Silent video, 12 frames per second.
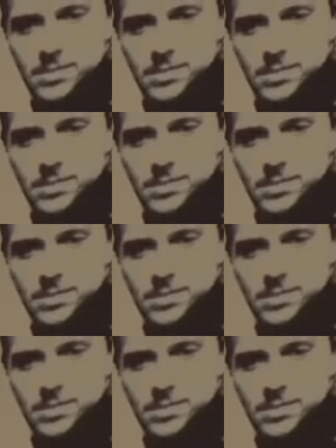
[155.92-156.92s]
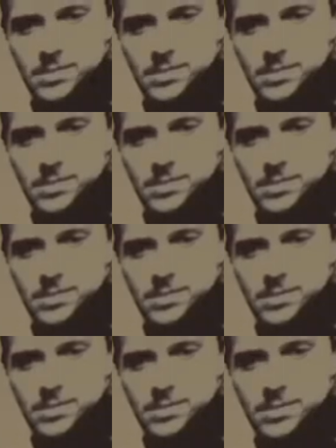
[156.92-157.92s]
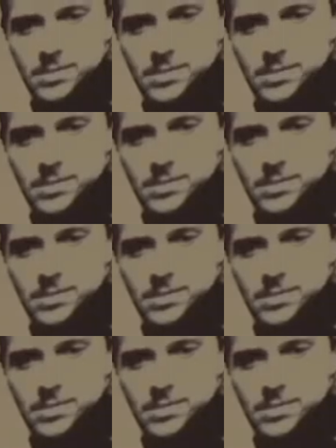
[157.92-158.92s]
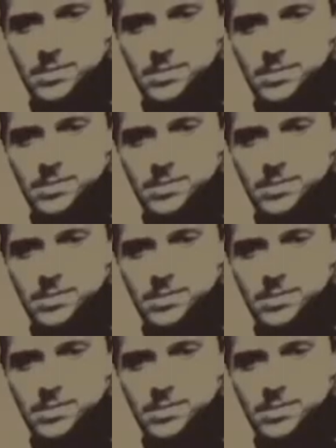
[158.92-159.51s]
No words are spoken by the person on screen.